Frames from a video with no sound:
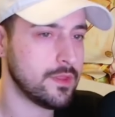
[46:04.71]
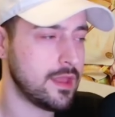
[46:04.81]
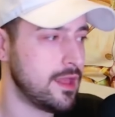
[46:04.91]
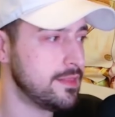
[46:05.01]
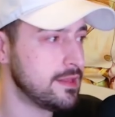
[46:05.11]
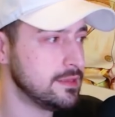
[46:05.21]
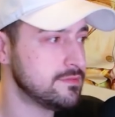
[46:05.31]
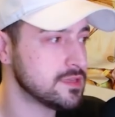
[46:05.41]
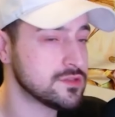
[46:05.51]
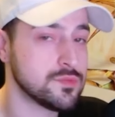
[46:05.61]
And that
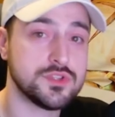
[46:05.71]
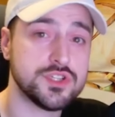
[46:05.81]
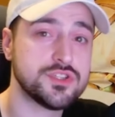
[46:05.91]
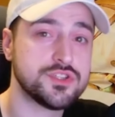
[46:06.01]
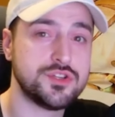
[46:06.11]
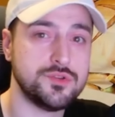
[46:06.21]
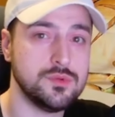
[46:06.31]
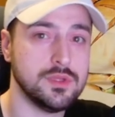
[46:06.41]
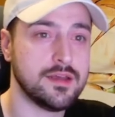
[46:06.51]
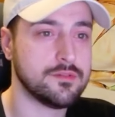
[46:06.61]
leaves us with just 2
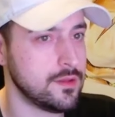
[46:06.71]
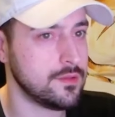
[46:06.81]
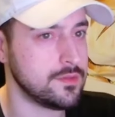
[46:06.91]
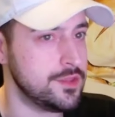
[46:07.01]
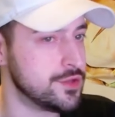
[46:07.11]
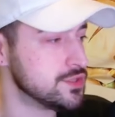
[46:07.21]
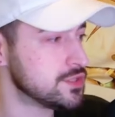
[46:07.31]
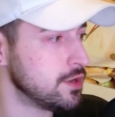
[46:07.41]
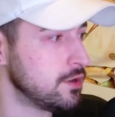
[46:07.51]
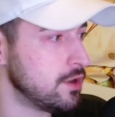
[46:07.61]
left. And you can
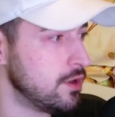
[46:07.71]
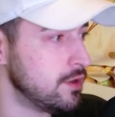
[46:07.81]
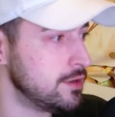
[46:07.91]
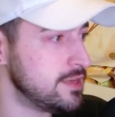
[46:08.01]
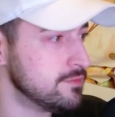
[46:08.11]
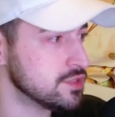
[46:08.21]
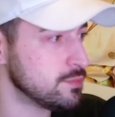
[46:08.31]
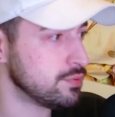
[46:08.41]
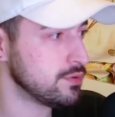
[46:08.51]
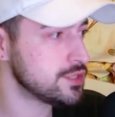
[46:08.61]
start on Evil
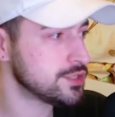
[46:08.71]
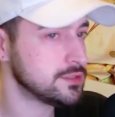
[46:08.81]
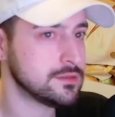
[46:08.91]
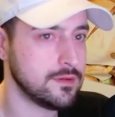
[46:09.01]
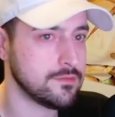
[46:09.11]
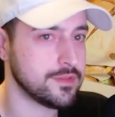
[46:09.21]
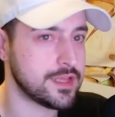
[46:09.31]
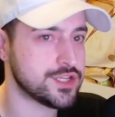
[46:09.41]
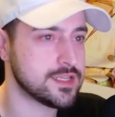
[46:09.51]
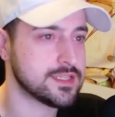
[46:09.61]
Suppression for that
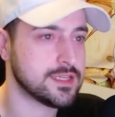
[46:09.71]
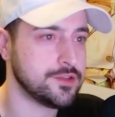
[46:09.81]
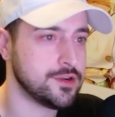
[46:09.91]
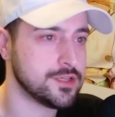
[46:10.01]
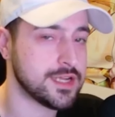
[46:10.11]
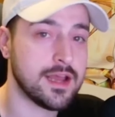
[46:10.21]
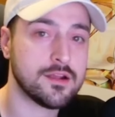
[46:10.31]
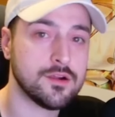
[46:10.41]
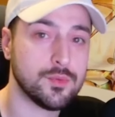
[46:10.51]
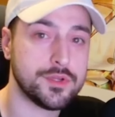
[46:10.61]
chance to kill your
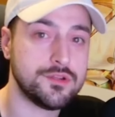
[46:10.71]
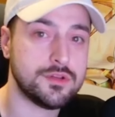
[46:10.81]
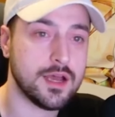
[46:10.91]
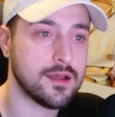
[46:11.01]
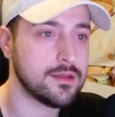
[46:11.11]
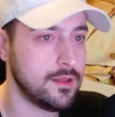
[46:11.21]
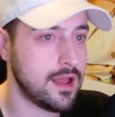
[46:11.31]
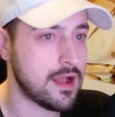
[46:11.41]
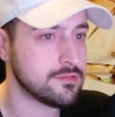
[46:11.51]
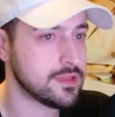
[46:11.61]
attacker when you die.
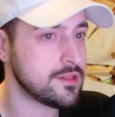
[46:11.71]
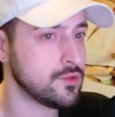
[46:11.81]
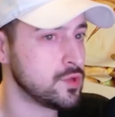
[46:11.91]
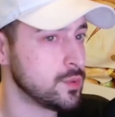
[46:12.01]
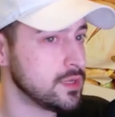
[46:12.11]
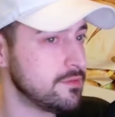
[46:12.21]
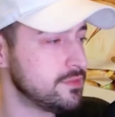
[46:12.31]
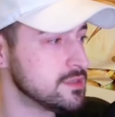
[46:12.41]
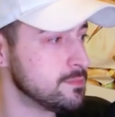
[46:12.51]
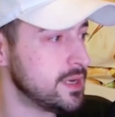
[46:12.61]
After that, the only one left
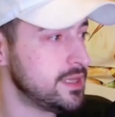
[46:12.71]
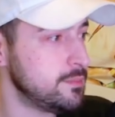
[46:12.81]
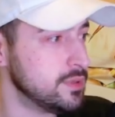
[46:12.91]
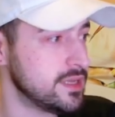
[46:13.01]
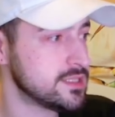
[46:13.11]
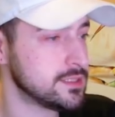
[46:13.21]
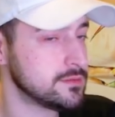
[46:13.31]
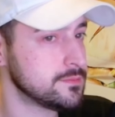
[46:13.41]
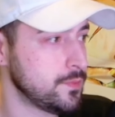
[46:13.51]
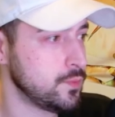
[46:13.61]
is Mighty
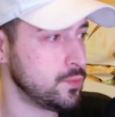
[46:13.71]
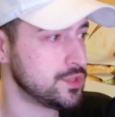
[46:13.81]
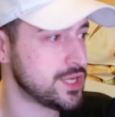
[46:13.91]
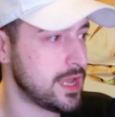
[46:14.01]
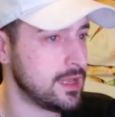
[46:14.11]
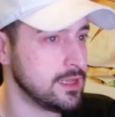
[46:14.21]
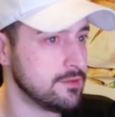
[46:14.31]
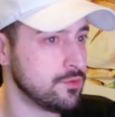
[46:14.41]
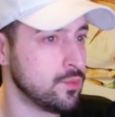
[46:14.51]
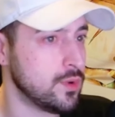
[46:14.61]
Blessing, which at
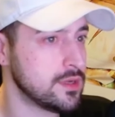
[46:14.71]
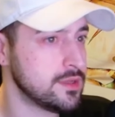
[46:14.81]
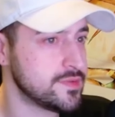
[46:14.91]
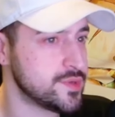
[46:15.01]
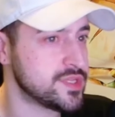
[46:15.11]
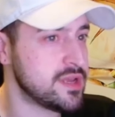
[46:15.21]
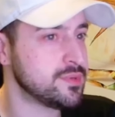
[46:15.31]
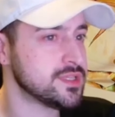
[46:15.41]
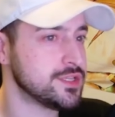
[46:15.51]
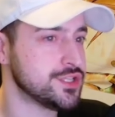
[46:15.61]
level 1 gives you a
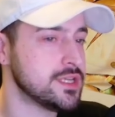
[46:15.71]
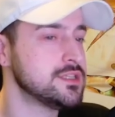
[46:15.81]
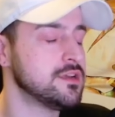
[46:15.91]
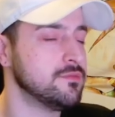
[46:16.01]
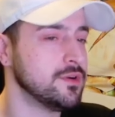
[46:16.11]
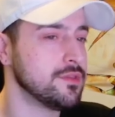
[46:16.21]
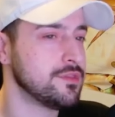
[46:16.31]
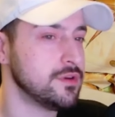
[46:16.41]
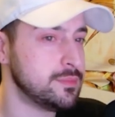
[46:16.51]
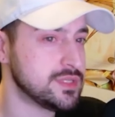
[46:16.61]
10% chance to convert
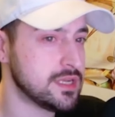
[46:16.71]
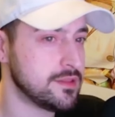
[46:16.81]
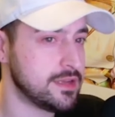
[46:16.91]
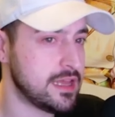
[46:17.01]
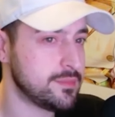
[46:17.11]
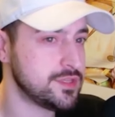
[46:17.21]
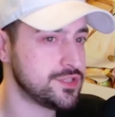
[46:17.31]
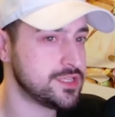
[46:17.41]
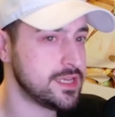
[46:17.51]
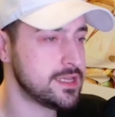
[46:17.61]
30% of the damage
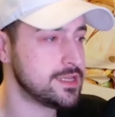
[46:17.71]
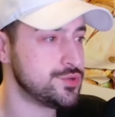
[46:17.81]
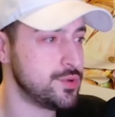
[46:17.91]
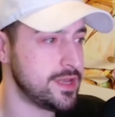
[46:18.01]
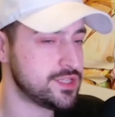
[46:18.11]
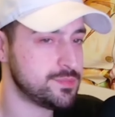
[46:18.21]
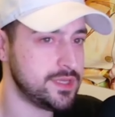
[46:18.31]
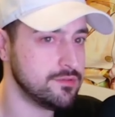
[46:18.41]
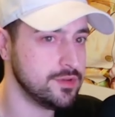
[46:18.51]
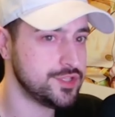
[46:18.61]
you take into
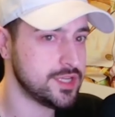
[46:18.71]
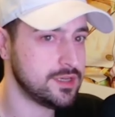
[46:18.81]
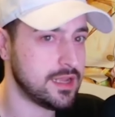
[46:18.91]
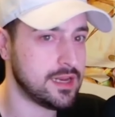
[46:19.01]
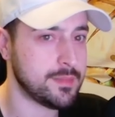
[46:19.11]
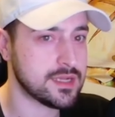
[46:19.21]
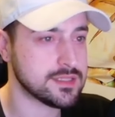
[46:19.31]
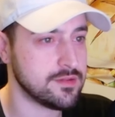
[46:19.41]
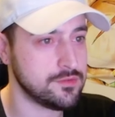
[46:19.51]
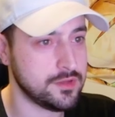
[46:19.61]
HP regen. And at max
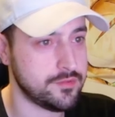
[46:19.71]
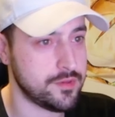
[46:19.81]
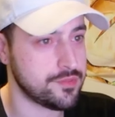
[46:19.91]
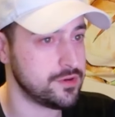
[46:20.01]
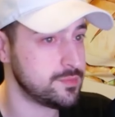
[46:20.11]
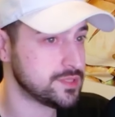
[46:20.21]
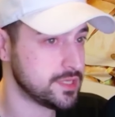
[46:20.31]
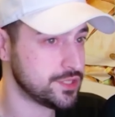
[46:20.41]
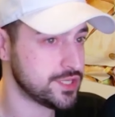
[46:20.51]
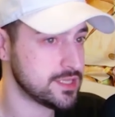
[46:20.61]
level, it'll give you a
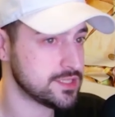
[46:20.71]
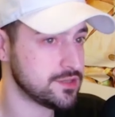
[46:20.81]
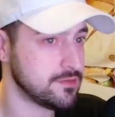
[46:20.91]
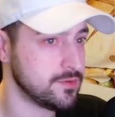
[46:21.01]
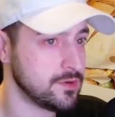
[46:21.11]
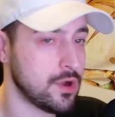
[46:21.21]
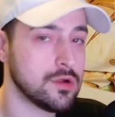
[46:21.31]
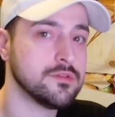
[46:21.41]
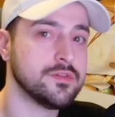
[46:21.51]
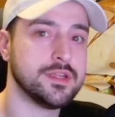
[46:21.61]
30% chance to convert
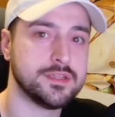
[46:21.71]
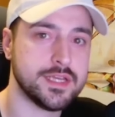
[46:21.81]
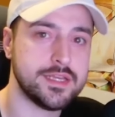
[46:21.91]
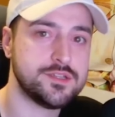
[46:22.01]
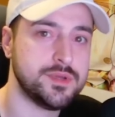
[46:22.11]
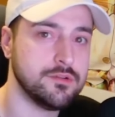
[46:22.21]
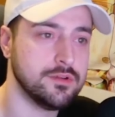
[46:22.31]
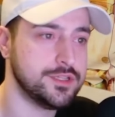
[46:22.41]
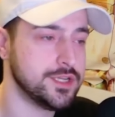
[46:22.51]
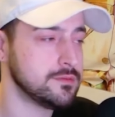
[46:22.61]
all of it into HP regen.